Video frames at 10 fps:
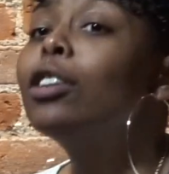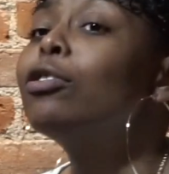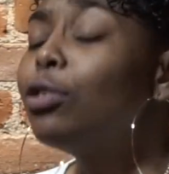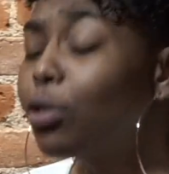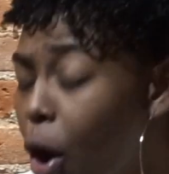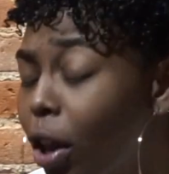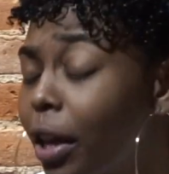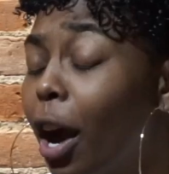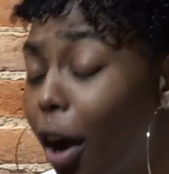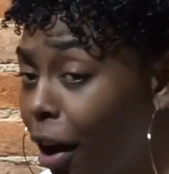She's calling
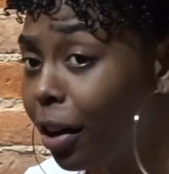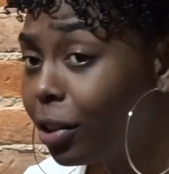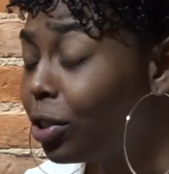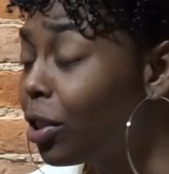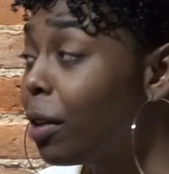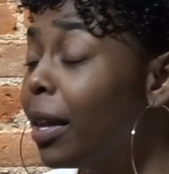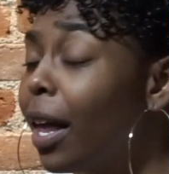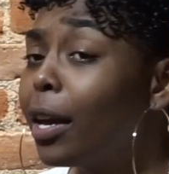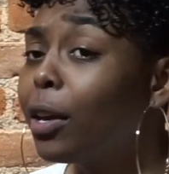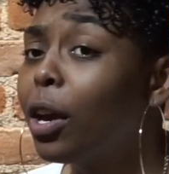her. She's gonna be
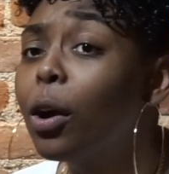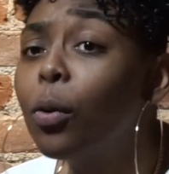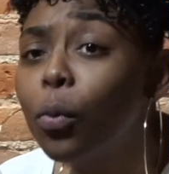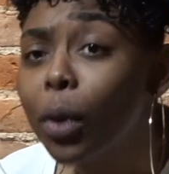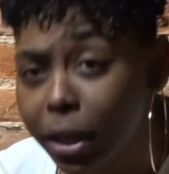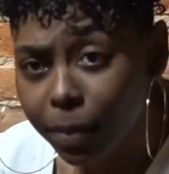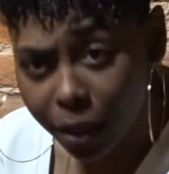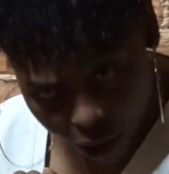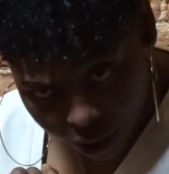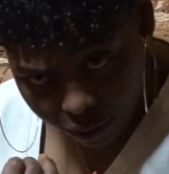like, yeah, where's my
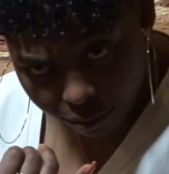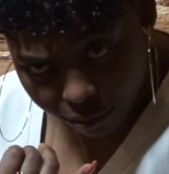child?